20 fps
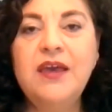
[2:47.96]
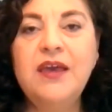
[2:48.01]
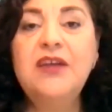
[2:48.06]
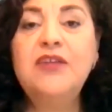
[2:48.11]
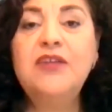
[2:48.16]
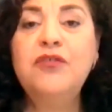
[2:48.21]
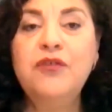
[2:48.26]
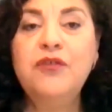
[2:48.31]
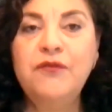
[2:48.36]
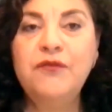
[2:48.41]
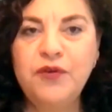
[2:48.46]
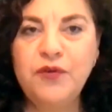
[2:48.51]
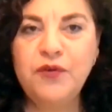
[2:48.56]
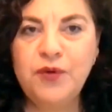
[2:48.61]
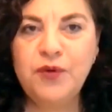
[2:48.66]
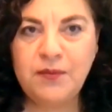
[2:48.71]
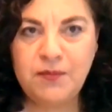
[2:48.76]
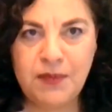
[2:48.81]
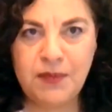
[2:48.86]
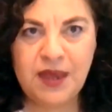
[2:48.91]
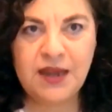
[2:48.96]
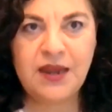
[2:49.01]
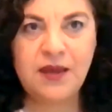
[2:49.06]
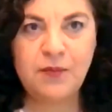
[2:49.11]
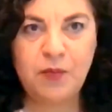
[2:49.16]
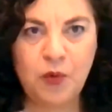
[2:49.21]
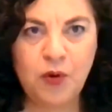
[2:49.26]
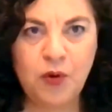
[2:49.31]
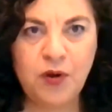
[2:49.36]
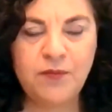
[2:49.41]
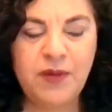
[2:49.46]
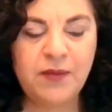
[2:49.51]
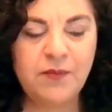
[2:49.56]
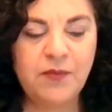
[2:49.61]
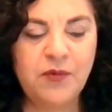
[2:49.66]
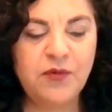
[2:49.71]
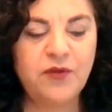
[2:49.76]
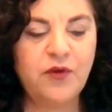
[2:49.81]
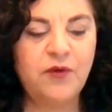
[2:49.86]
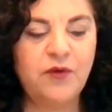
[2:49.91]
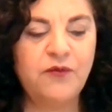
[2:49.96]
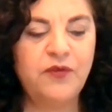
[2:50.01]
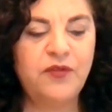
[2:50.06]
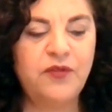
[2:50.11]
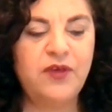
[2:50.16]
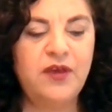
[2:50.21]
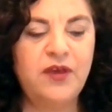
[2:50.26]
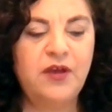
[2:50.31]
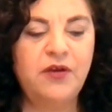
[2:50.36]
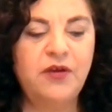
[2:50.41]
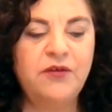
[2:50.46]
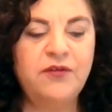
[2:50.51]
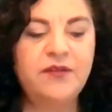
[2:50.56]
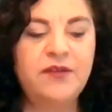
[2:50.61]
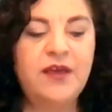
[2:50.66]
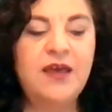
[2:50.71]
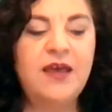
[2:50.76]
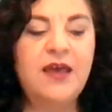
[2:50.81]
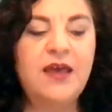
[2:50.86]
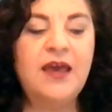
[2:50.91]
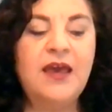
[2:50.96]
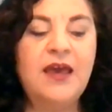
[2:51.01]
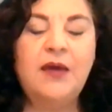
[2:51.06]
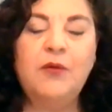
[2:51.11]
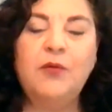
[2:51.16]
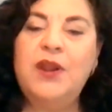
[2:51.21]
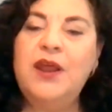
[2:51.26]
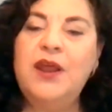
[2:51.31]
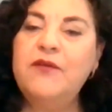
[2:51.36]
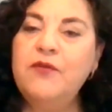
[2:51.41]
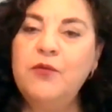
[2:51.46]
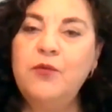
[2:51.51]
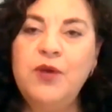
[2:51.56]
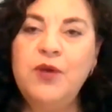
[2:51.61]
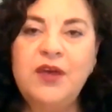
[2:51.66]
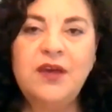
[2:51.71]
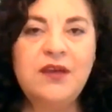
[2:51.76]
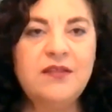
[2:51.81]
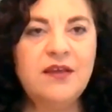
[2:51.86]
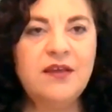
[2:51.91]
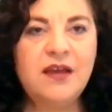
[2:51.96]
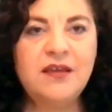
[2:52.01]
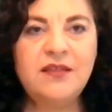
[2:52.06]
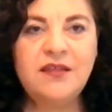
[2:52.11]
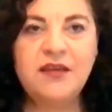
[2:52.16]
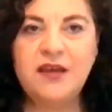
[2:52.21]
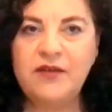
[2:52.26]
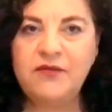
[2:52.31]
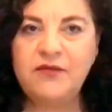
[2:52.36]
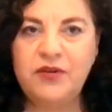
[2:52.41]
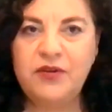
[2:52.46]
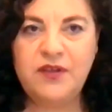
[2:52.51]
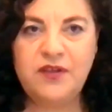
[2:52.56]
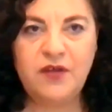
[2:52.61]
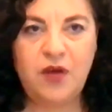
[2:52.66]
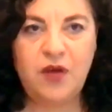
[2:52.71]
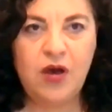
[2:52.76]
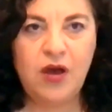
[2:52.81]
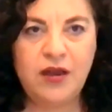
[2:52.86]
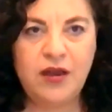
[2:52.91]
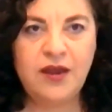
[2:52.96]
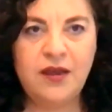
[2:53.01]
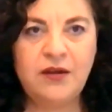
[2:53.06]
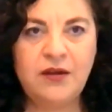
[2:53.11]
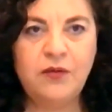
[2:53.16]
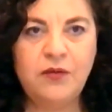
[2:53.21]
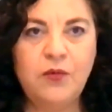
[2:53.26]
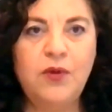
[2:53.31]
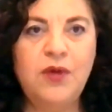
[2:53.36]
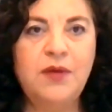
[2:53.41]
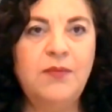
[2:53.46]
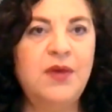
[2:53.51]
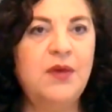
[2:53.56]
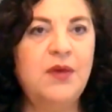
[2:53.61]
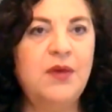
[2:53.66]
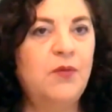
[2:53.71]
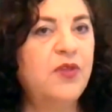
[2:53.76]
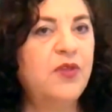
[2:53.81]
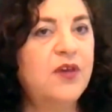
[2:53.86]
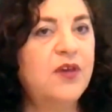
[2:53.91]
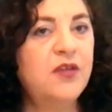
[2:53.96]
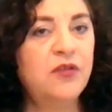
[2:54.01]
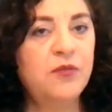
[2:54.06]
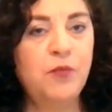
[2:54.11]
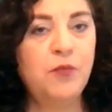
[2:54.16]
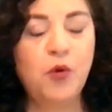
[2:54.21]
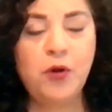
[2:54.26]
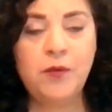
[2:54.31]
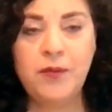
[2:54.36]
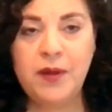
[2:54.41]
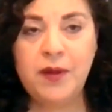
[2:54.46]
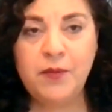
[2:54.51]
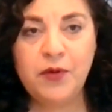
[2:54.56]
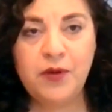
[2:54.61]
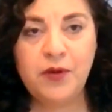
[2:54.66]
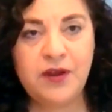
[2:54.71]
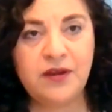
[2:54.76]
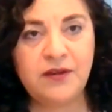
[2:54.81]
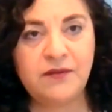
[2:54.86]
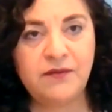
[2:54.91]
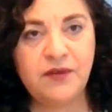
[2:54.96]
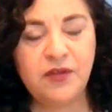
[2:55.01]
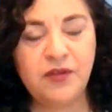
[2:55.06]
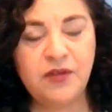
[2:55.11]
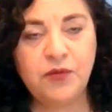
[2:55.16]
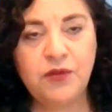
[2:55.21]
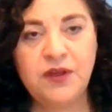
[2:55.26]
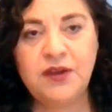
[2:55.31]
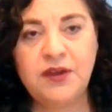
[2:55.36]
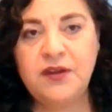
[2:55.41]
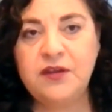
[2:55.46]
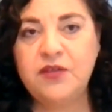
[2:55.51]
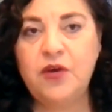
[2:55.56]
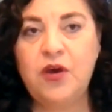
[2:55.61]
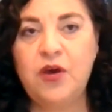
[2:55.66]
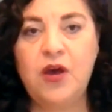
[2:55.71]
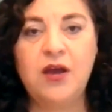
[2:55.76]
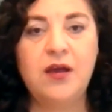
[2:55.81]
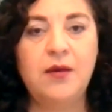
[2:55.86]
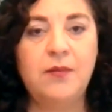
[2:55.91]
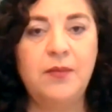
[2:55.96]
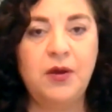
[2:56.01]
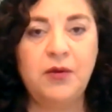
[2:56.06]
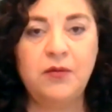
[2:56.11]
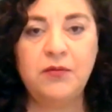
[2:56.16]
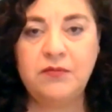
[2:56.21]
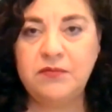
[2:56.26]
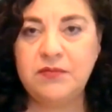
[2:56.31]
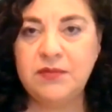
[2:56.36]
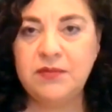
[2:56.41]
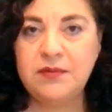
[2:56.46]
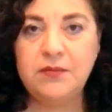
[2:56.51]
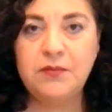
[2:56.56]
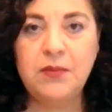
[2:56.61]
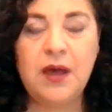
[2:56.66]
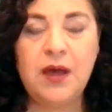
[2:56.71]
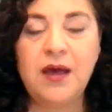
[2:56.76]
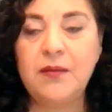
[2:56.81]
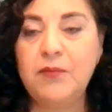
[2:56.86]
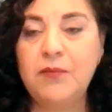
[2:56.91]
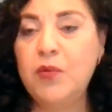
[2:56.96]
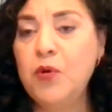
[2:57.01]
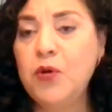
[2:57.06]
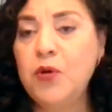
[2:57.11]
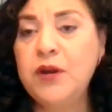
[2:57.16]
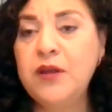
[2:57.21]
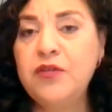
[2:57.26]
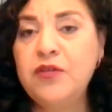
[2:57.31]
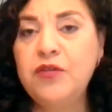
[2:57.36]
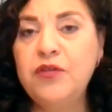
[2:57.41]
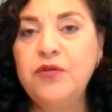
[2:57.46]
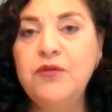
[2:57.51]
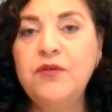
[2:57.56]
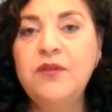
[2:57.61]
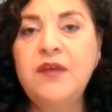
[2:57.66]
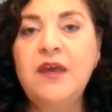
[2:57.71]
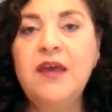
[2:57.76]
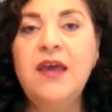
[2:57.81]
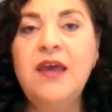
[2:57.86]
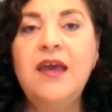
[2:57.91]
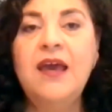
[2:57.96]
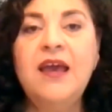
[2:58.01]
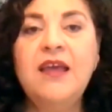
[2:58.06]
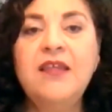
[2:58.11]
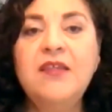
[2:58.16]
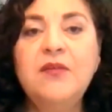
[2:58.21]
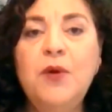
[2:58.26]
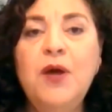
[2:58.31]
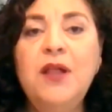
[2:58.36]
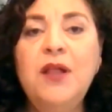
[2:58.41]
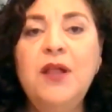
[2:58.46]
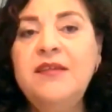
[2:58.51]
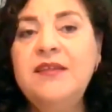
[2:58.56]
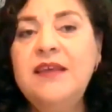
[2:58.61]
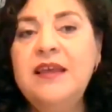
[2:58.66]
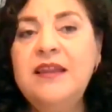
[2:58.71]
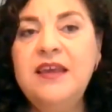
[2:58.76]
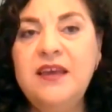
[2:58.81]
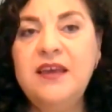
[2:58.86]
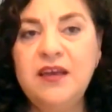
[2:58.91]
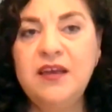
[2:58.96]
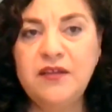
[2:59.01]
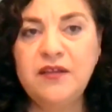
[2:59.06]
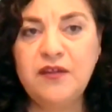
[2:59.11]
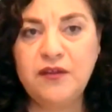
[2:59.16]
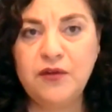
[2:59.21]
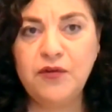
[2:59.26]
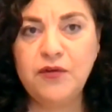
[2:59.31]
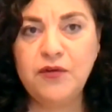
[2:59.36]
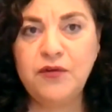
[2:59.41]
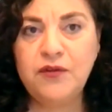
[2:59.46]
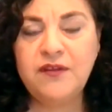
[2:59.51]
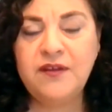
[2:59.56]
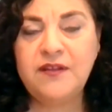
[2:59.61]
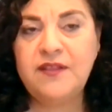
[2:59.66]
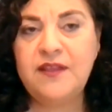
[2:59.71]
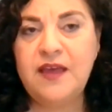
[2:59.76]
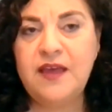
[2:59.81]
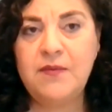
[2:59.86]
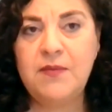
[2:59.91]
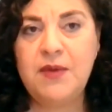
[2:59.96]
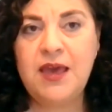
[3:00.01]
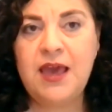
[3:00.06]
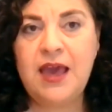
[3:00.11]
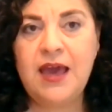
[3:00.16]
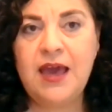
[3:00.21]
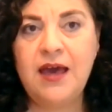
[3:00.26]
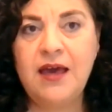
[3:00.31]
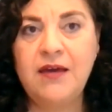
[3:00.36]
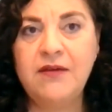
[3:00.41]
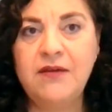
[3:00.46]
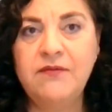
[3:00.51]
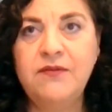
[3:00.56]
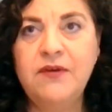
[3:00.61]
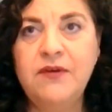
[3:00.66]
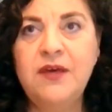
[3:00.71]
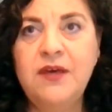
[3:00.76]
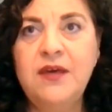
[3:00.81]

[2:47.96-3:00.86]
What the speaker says: interviewing many board members over the years. Whenever we conduct a governance audit, we meet with each board member individually to talk about board issues, as well as any concerns that they may have